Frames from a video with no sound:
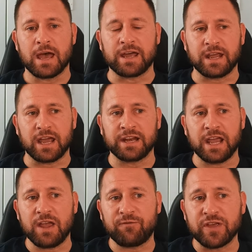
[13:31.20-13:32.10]

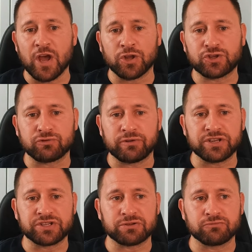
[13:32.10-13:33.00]
And if the answer
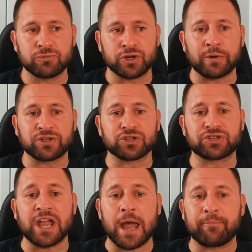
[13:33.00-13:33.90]
is, well, no, it's
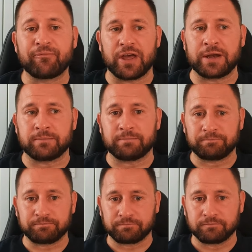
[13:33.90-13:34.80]
just depth, then
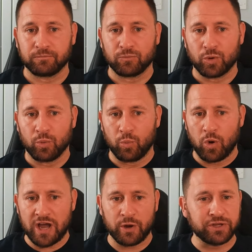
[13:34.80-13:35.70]

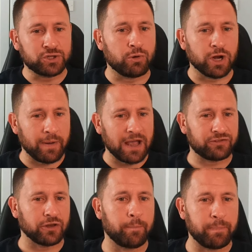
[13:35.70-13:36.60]
why are we talking
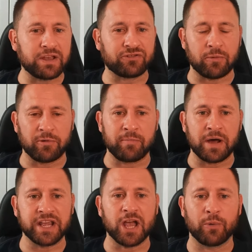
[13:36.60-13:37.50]
about a big sum of
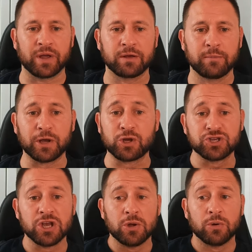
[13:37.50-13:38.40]
money going?
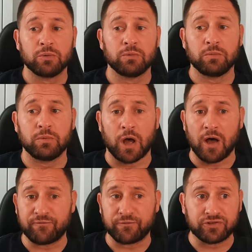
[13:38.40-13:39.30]
Because
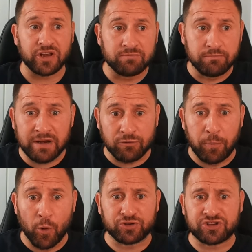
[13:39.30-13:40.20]
I've seen many
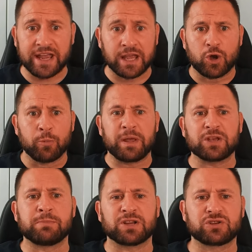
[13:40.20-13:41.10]
reports saying it could be
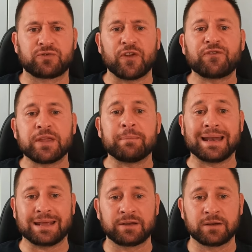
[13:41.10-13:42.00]
as much as 50
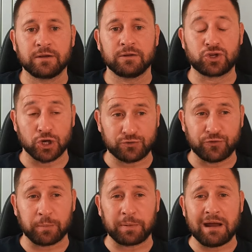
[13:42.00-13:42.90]
million just
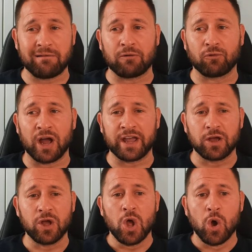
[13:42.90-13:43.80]
for the player outright.
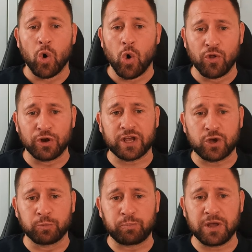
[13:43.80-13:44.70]
Or that it
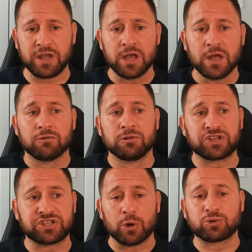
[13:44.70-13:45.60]
could be Lo
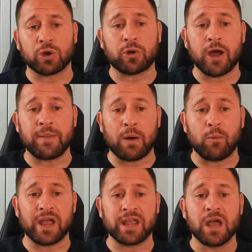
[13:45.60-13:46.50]
Celso going that
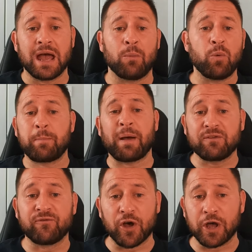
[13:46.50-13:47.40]
way and we pay
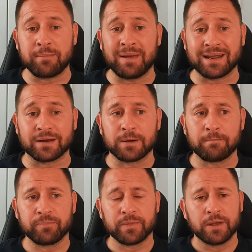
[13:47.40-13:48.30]
30 million.
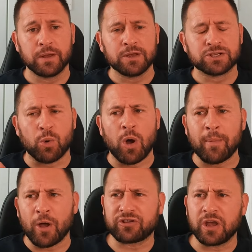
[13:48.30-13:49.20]
So
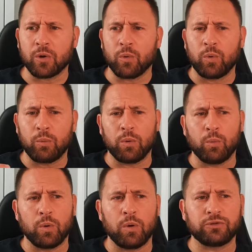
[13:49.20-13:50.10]
I'm asking,
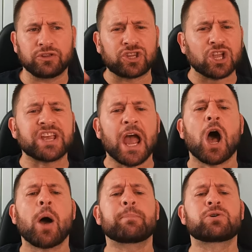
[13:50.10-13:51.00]
does it
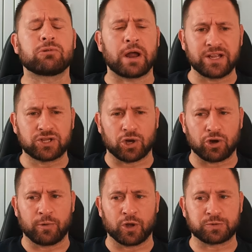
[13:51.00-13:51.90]
upgrade
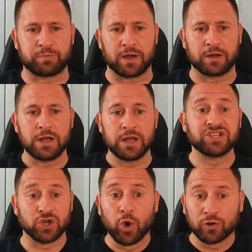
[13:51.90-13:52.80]
Tottenham Hotspur?
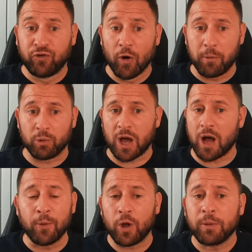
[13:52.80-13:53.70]
He's a good footballer.
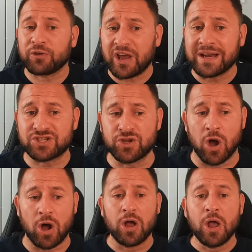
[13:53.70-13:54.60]
I'm not saying he's
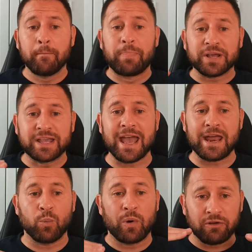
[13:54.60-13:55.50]
not. But
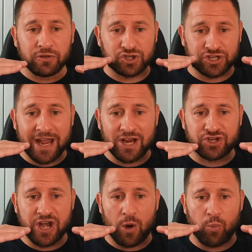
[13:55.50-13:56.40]
again, we're at the
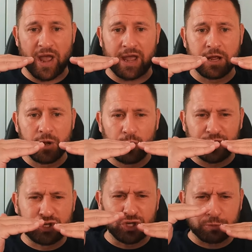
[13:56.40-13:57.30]
stage now where
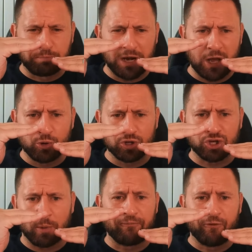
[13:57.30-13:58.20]
we're just below the
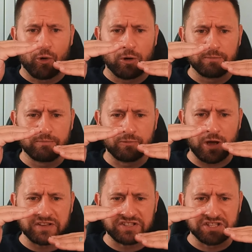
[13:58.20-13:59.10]
top four.
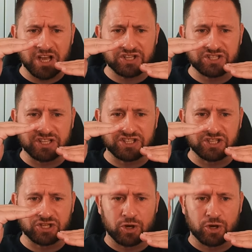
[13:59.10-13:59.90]
Right? This is us. This is the